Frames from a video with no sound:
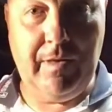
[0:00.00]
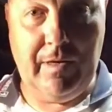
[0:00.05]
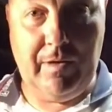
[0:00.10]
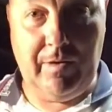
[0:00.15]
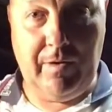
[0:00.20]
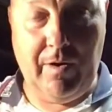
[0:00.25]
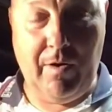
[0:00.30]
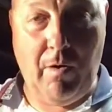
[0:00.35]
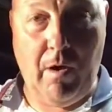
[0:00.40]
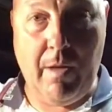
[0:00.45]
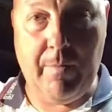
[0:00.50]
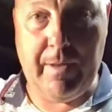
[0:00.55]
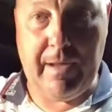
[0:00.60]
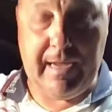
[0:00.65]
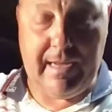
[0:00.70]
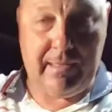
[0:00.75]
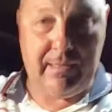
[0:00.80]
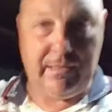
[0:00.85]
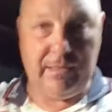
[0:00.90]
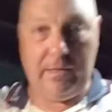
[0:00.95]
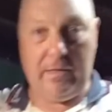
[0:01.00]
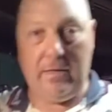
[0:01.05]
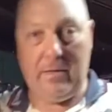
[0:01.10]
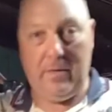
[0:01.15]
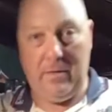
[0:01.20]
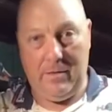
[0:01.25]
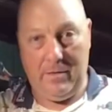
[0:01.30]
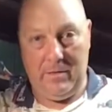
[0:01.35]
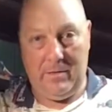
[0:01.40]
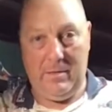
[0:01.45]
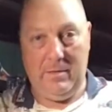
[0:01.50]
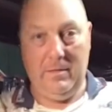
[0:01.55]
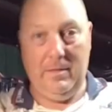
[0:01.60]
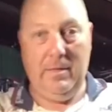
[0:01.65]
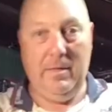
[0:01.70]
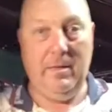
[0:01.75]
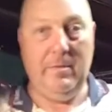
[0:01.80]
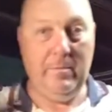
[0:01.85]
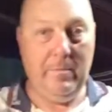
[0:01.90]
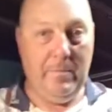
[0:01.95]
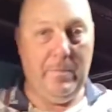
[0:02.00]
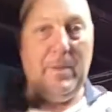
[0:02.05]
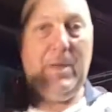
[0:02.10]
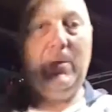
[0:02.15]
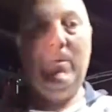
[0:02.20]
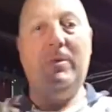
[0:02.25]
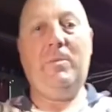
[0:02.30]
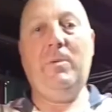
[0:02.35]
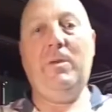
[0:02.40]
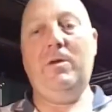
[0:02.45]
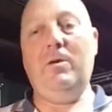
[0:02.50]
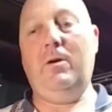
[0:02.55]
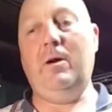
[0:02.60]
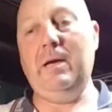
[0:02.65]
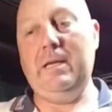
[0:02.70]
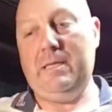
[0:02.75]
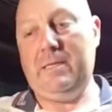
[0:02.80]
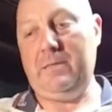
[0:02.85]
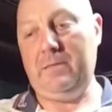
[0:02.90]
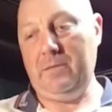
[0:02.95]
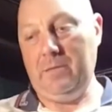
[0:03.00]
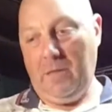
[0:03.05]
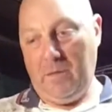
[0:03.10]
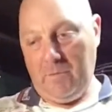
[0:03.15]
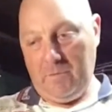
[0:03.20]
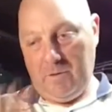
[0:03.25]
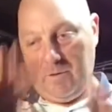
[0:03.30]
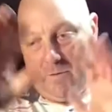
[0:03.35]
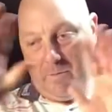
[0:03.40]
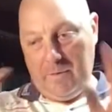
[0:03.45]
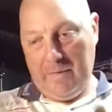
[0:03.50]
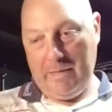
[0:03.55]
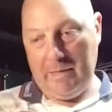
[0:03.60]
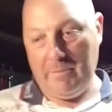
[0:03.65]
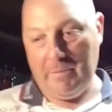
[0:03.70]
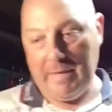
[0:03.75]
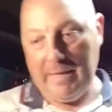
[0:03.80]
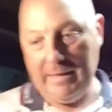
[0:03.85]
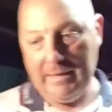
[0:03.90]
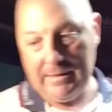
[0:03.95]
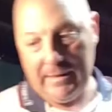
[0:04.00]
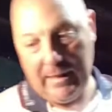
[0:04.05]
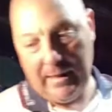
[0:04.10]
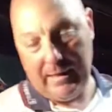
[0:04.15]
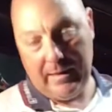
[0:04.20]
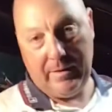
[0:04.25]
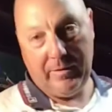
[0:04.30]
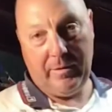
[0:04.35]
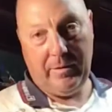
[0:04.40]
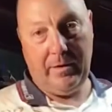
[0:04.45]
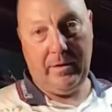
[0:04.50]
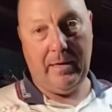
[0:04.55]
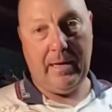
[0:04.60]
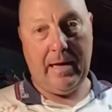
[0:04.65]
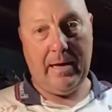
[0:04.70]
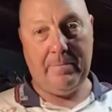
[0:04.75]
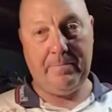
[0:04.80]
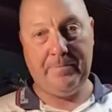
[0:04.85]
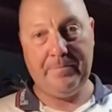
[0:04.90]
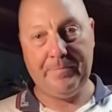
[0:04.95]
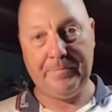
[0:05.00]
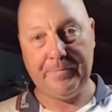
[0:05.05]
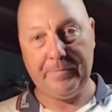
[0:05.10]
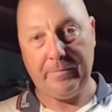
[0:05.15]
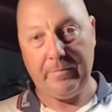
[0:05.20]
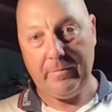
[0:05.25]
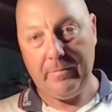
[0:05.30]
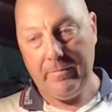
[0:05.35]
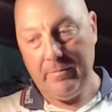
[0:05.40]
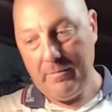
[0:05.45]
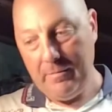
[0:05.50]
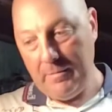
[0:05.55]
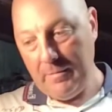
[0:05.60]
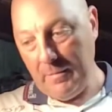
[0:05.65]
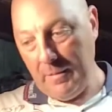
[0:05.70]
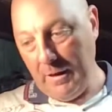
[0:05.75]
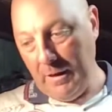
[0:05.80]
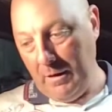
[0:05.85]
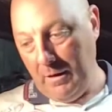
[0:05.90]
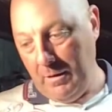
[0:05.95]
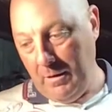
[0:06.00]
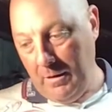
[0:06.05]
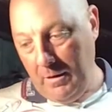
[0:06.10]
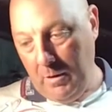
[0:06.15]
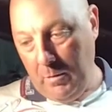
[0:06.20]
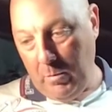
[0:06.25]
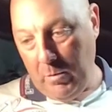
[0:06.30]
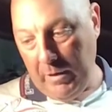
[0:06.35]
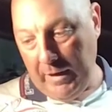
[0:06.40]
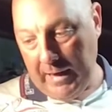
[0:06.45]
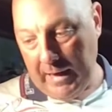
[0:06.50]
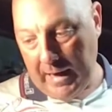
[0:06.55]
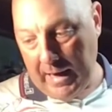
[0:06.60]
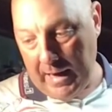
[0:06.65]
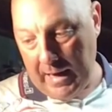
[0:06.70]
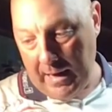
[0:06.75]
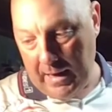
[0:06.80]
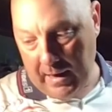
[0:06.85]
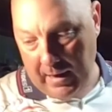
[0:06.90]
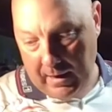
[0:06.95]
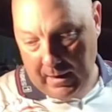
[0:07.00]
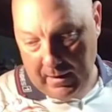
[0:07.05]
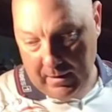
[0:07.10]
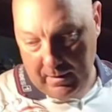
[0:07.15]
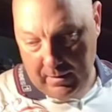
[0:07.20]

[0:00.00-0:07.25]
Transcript: on the iPad, so bear with me guys. I'll get the money together and we'll get a